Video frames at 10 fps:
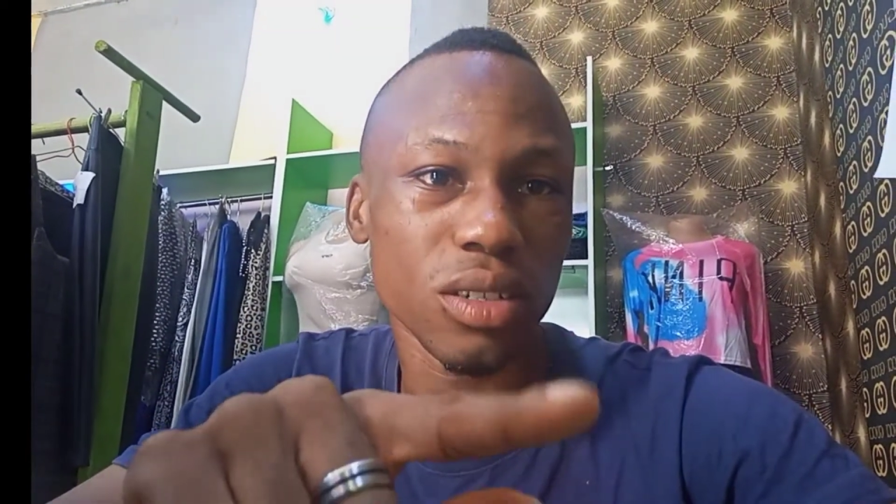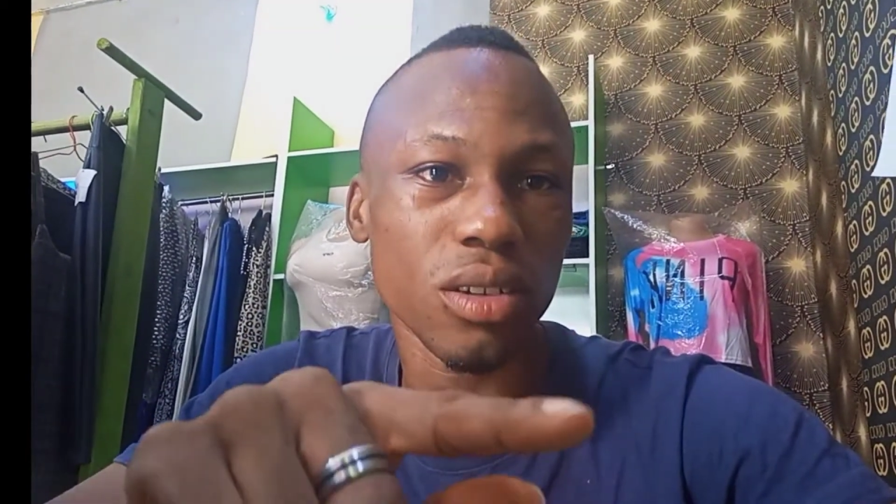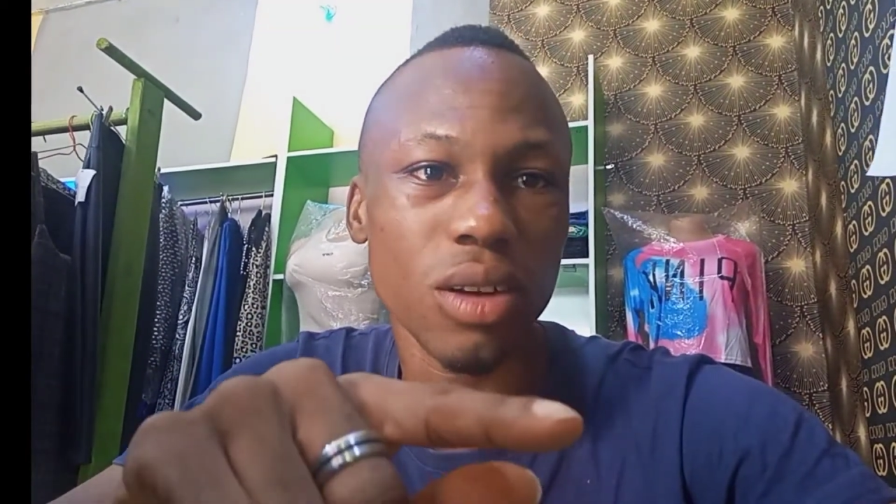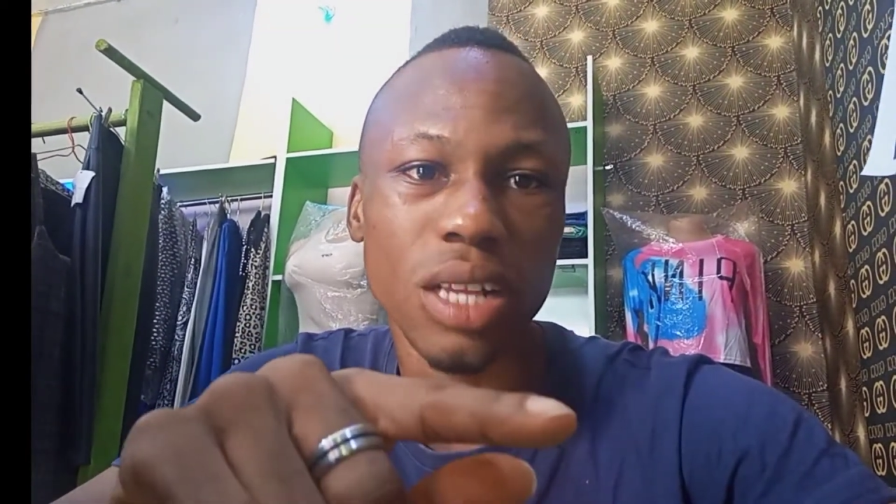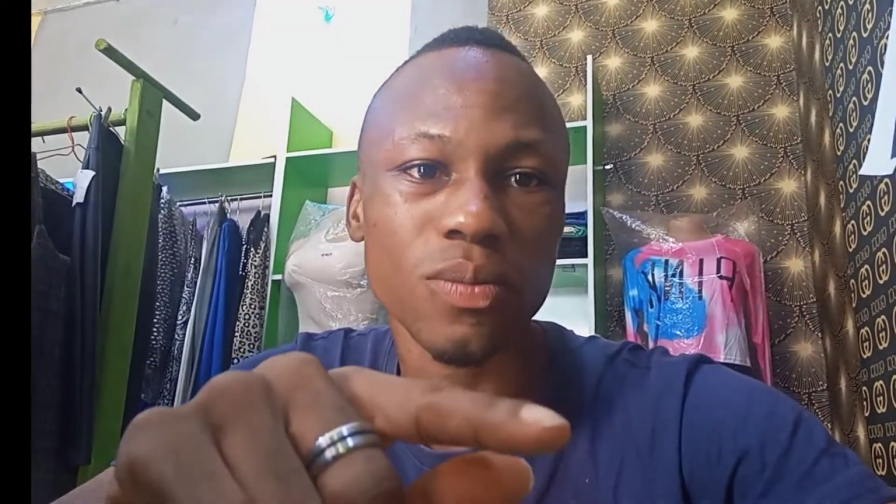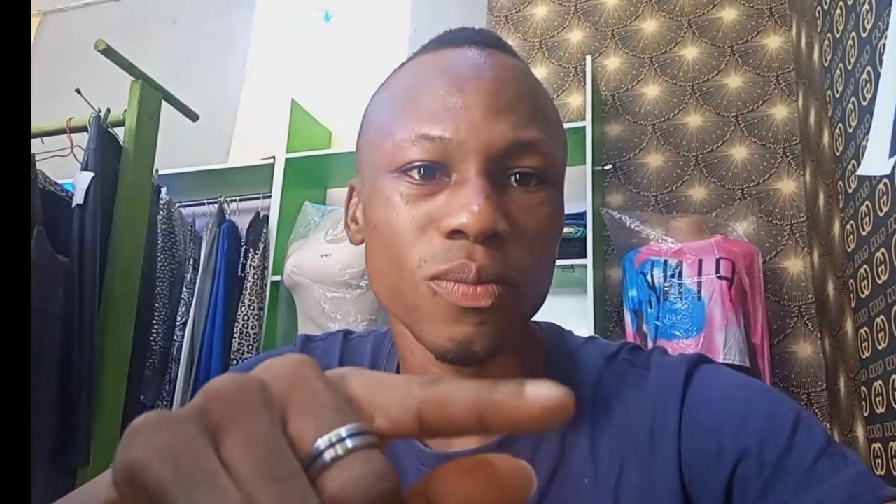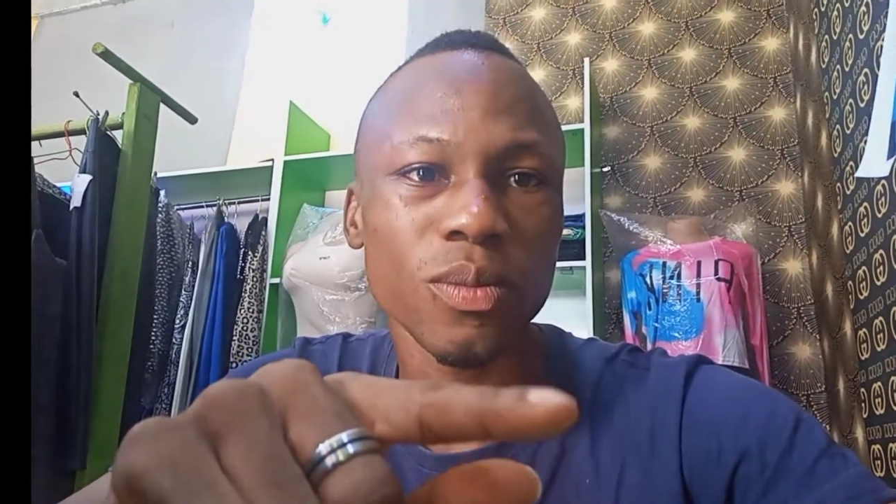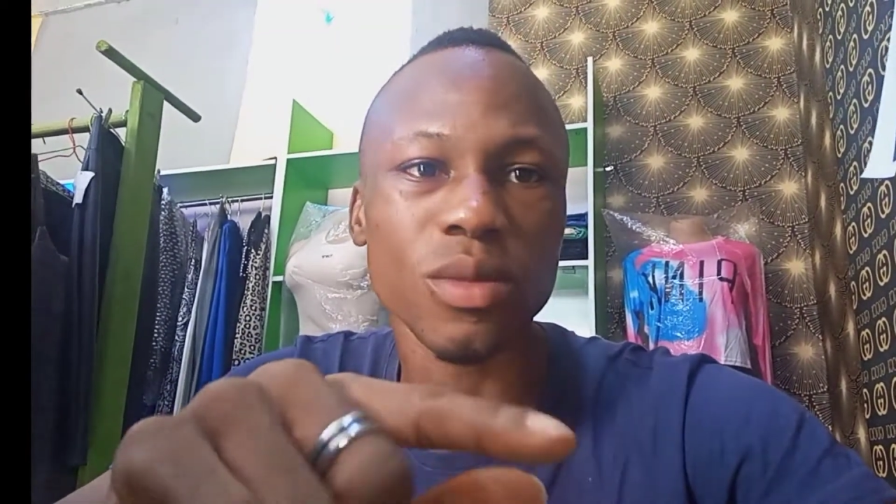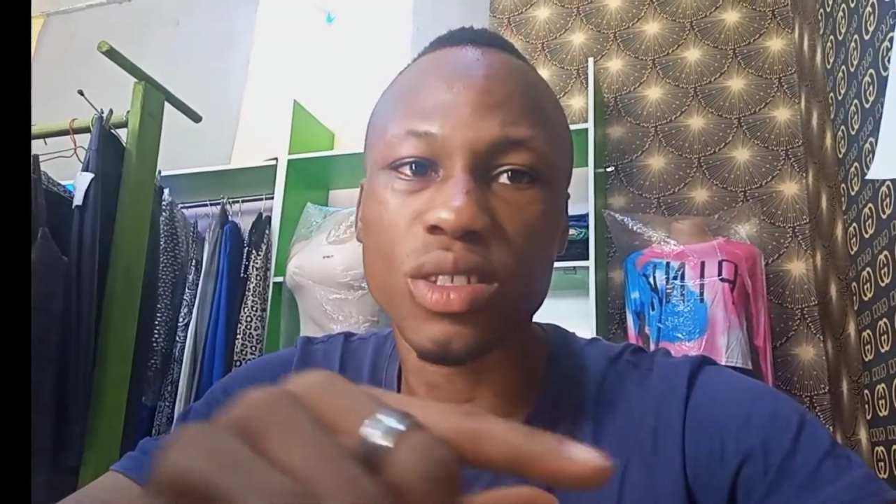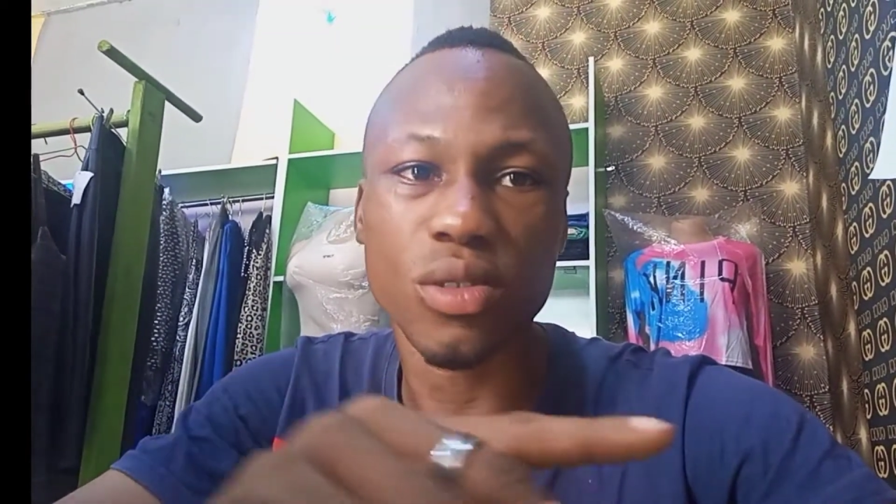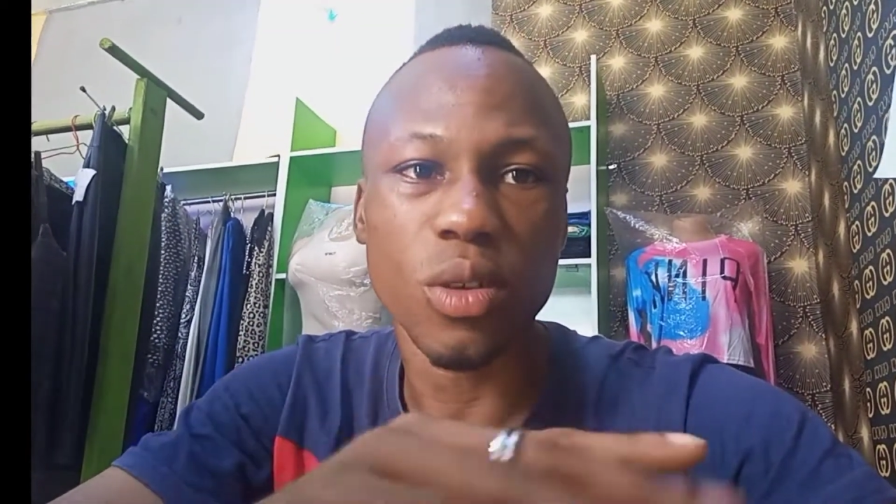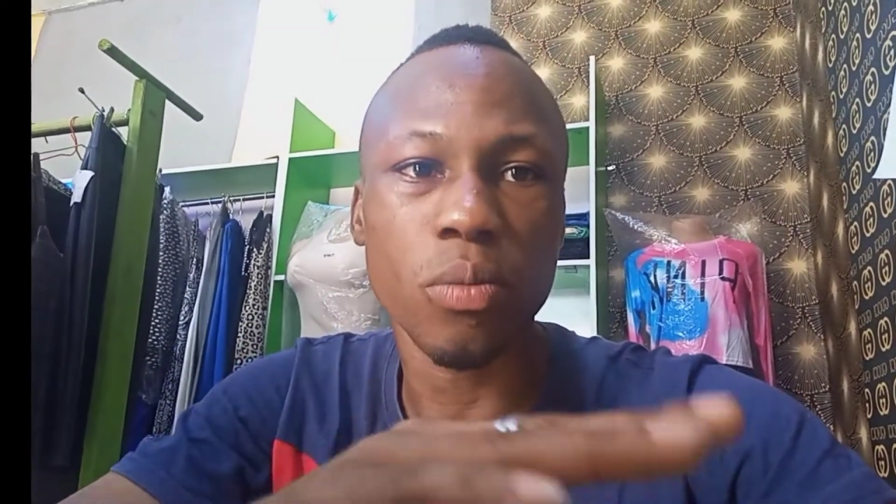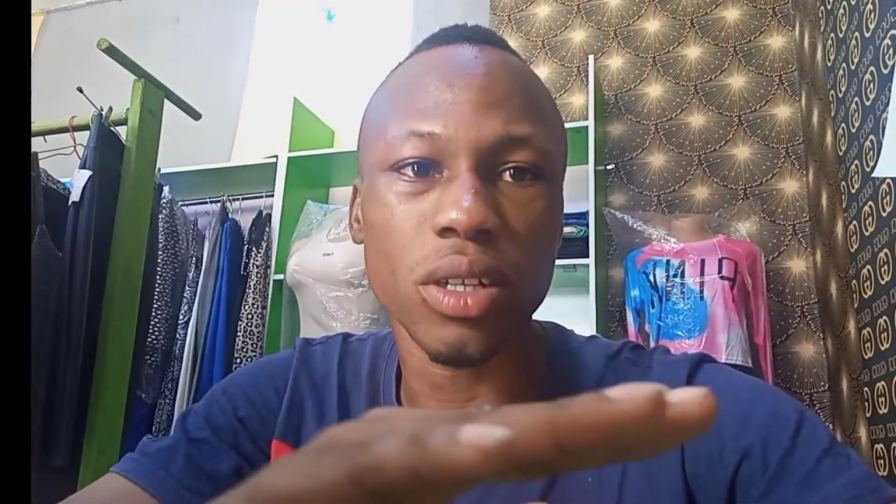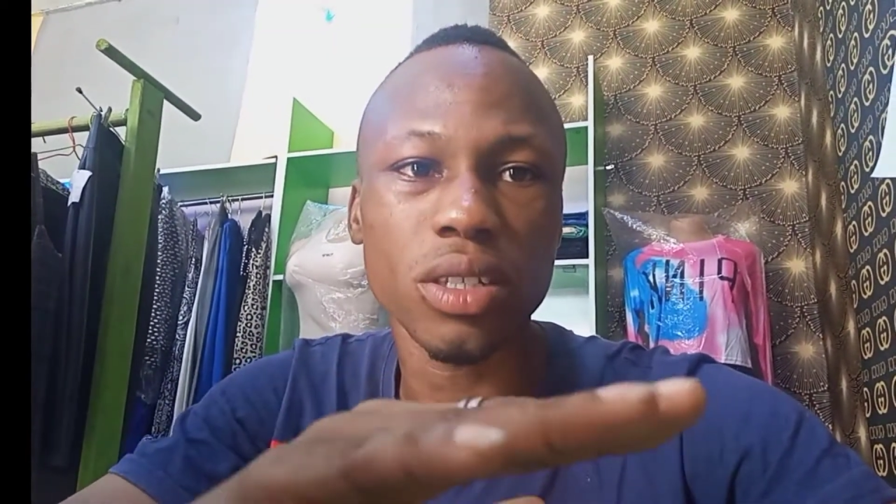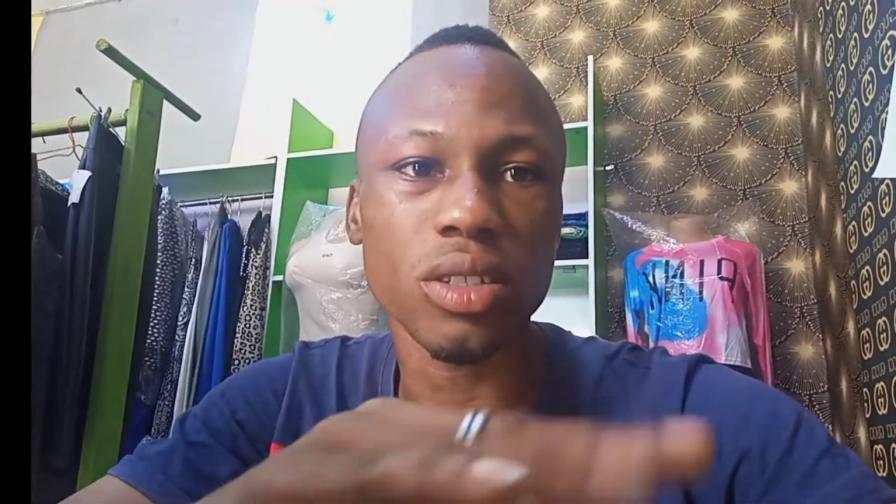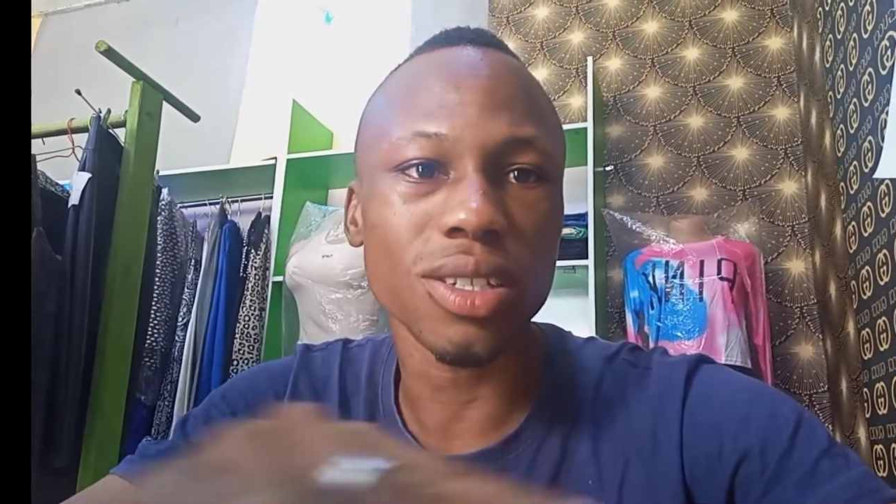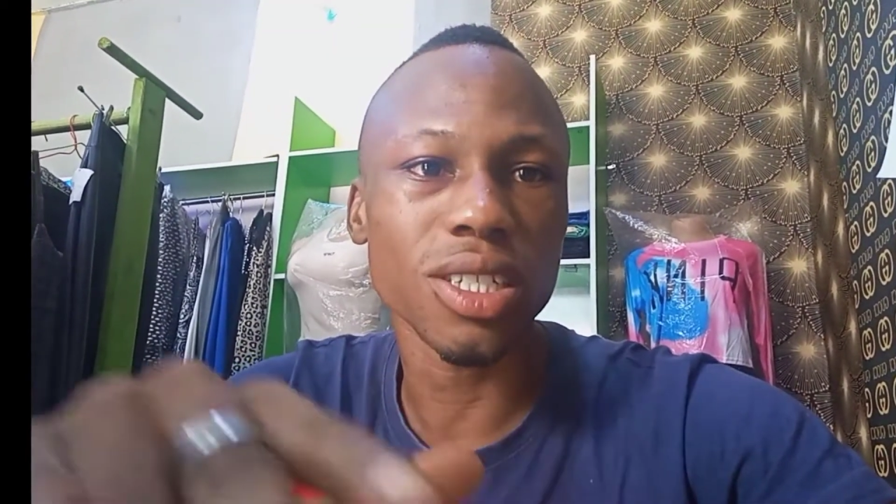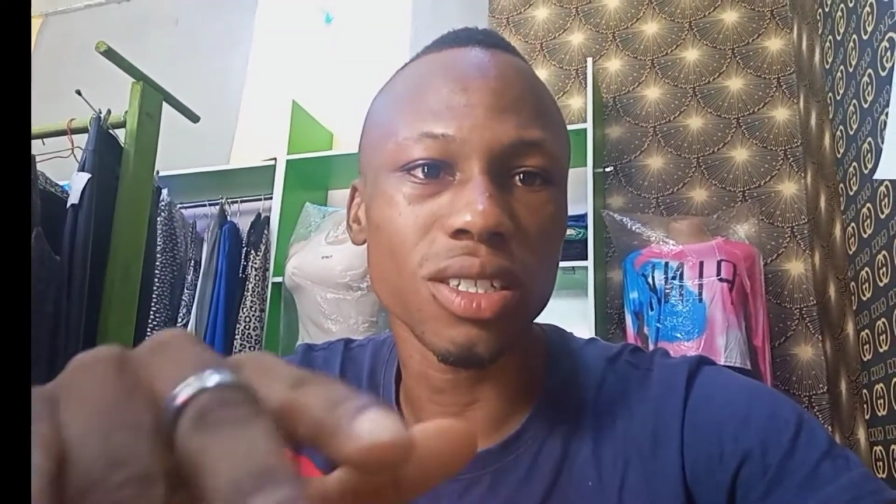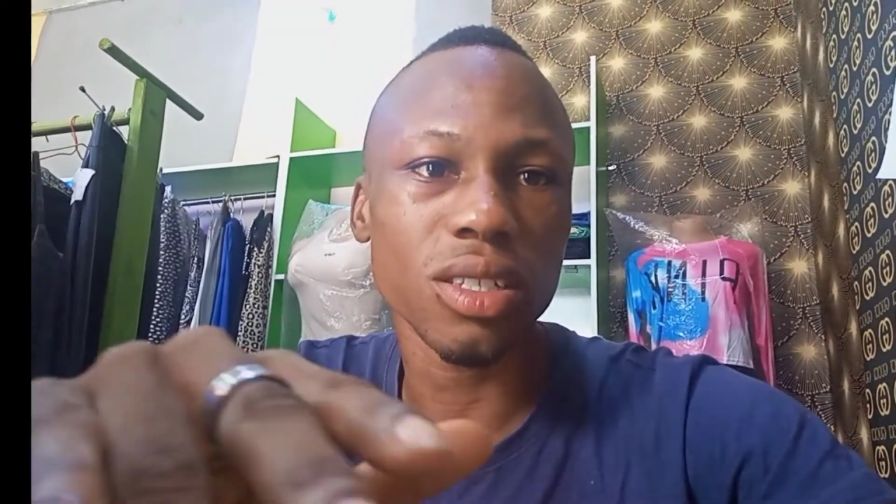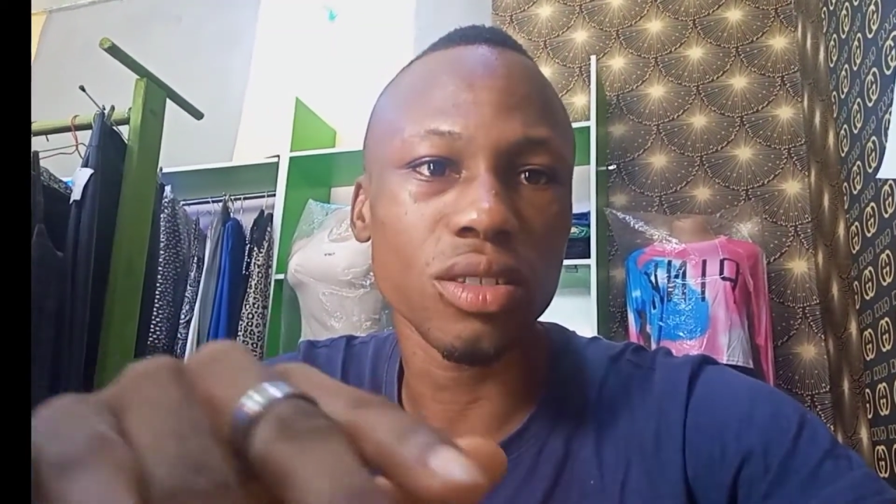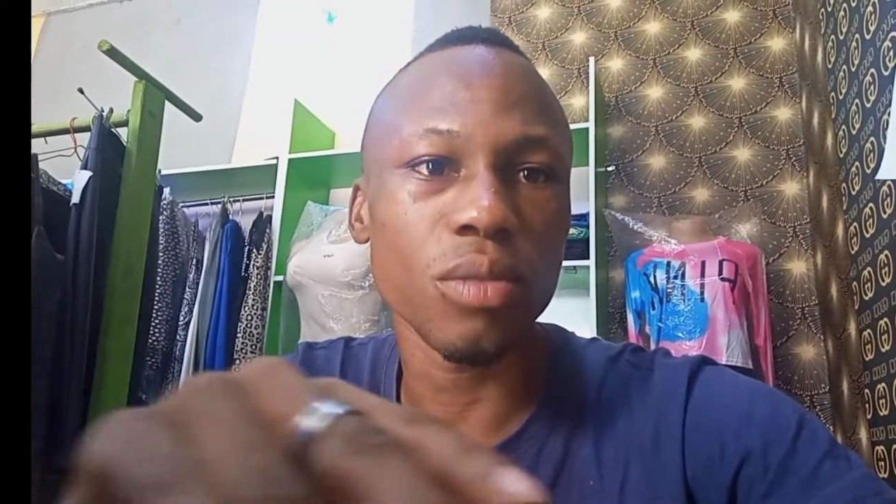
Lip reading: All right, so nobody touches it.